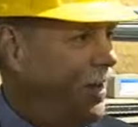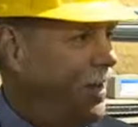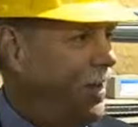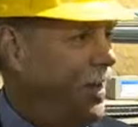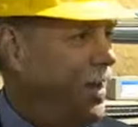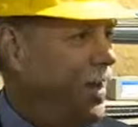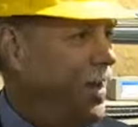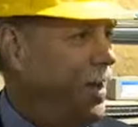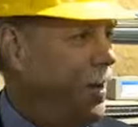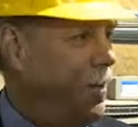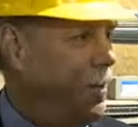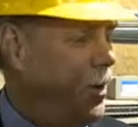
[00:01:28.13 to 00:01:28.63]

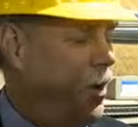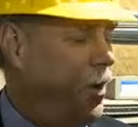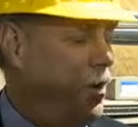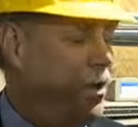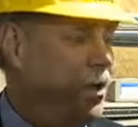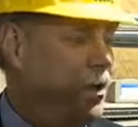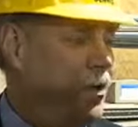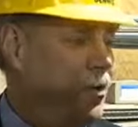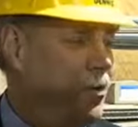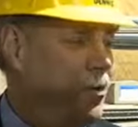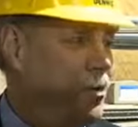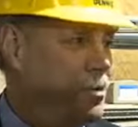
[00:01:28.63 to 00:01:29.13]
Um, and all
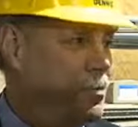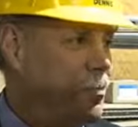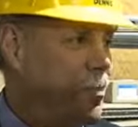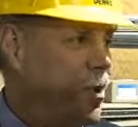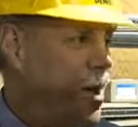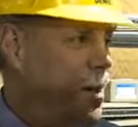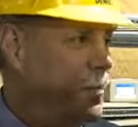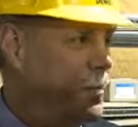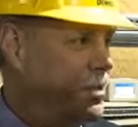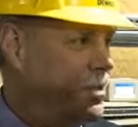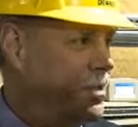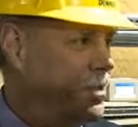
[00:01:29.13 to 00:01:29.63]
you can do is
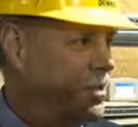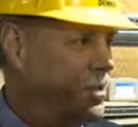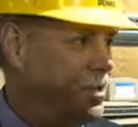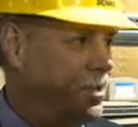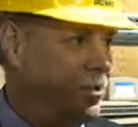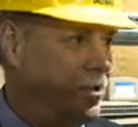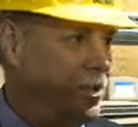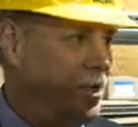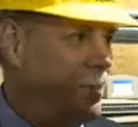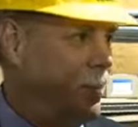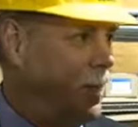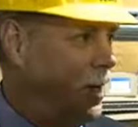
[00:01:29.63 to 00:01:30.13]
promises
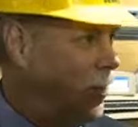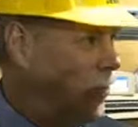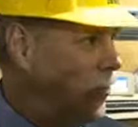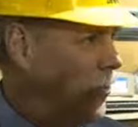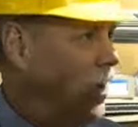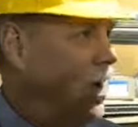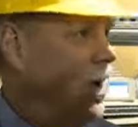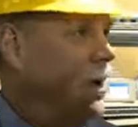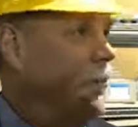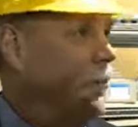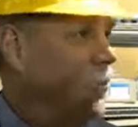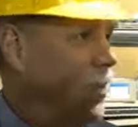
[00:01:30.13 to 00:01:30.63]
it's going to be
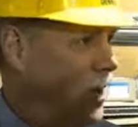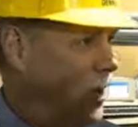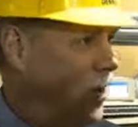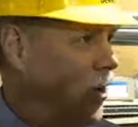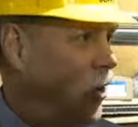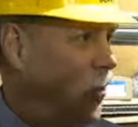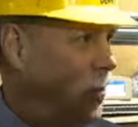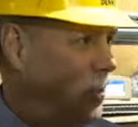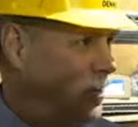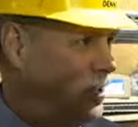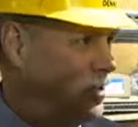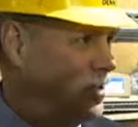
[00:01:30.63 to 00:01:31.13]
great when it
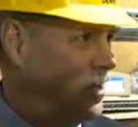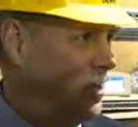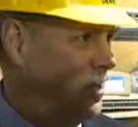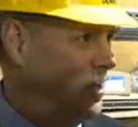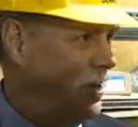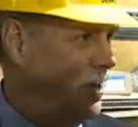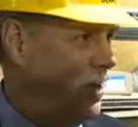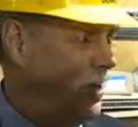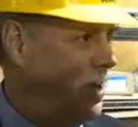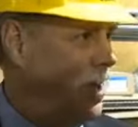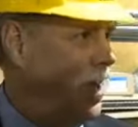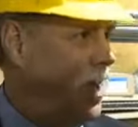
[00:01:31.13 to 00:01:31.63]
opens
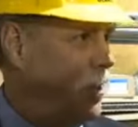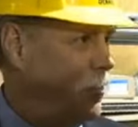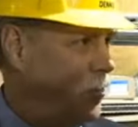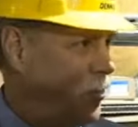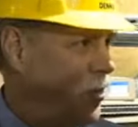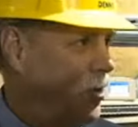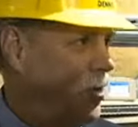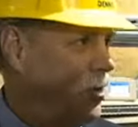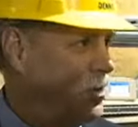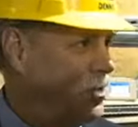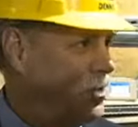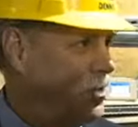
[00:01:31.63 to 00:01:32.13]
in, in April.